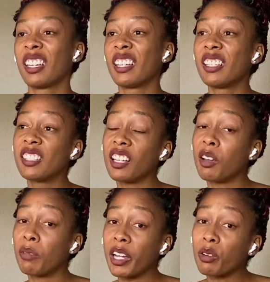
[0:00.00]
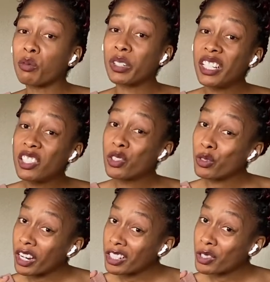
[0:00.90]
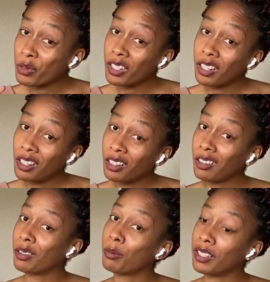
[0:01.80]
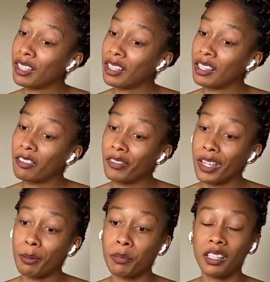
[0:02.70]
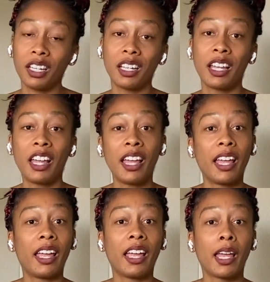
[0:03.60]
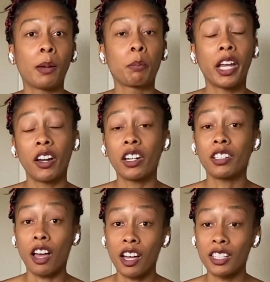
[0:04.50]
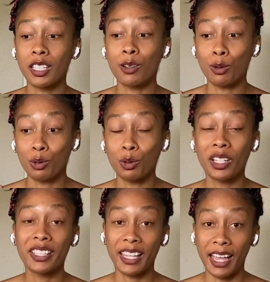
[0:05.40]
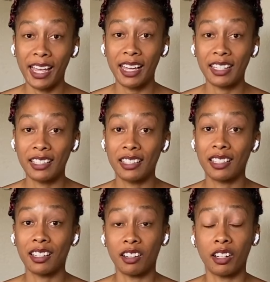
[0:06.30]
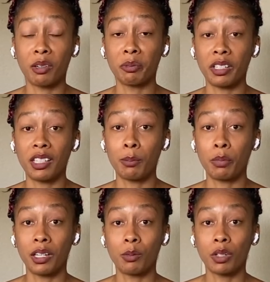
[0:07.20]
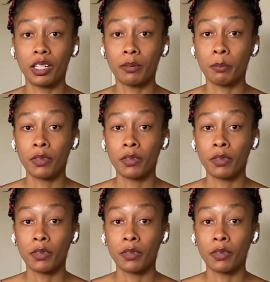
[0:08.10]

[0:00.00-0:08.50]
some like restructuring within the family, and paradoxical tasks are a really big one.